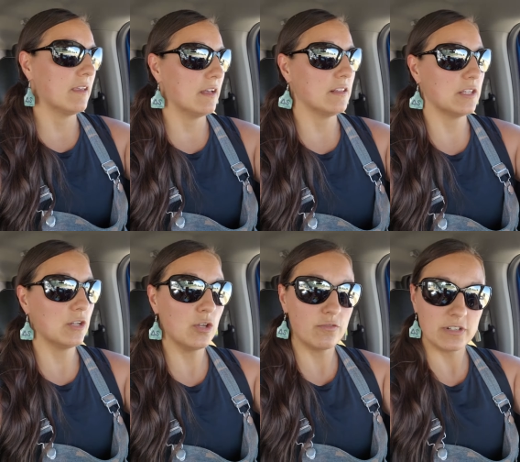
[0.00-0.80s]
a
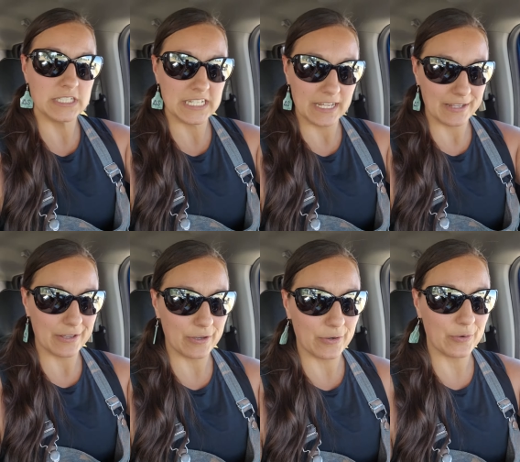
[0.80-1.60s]
little over a day
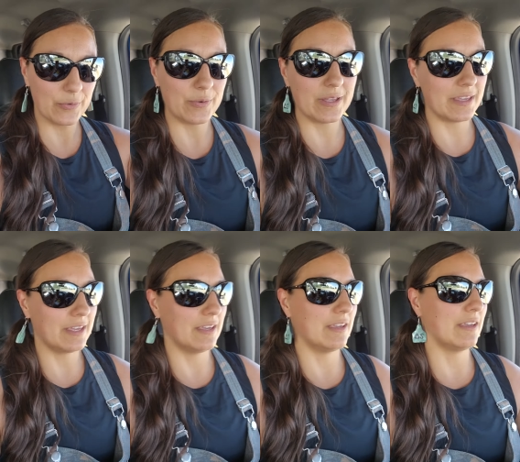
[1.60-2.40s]
ago,
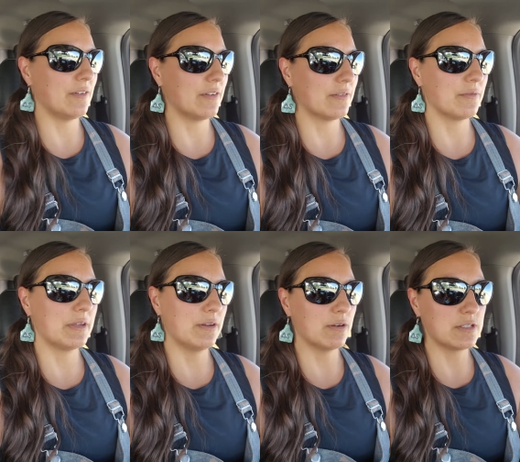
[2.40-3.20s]
he
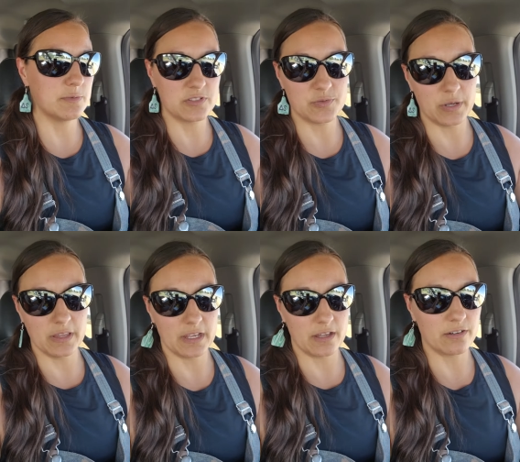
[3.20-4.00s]
we noticed was
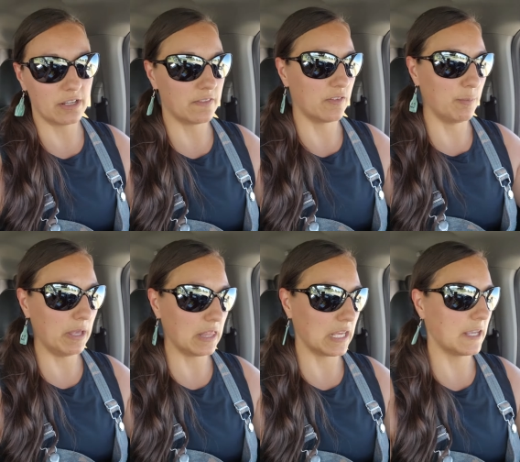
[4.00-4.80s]
swelling underneath his
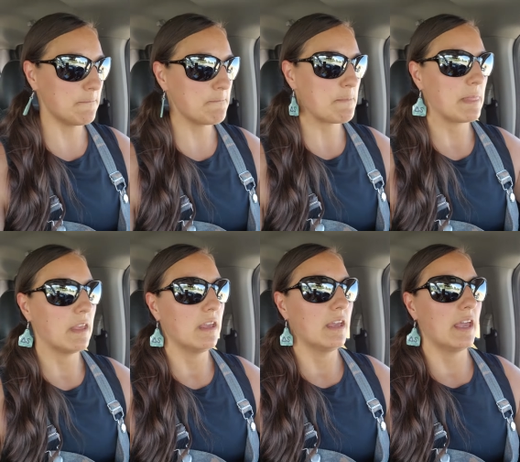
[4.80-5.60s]
belly
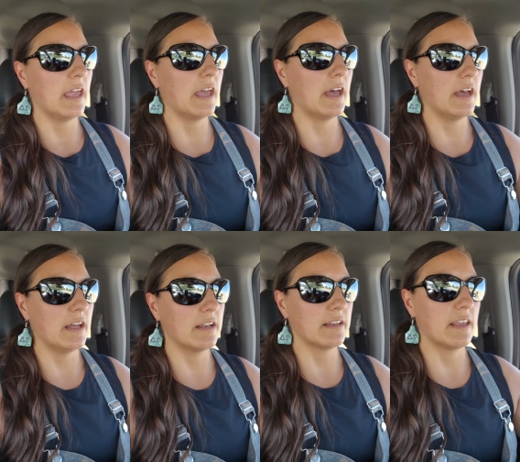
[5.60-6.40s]

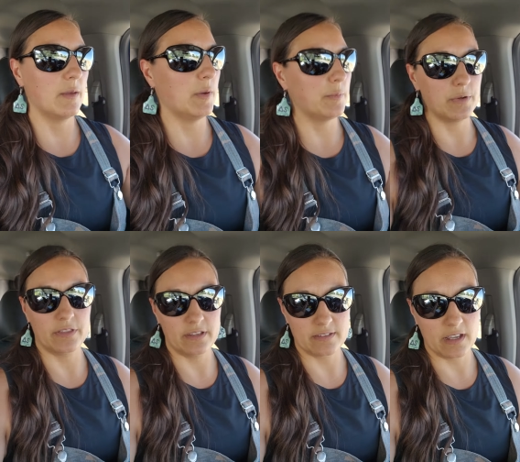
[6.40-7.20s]
and came up
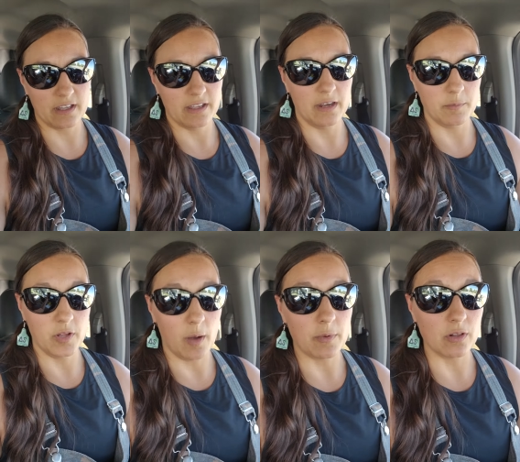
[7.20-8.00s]
with he's got an
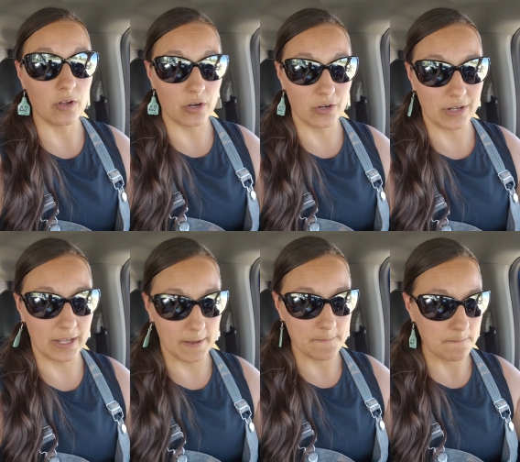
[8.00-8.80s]
abdominal hernia.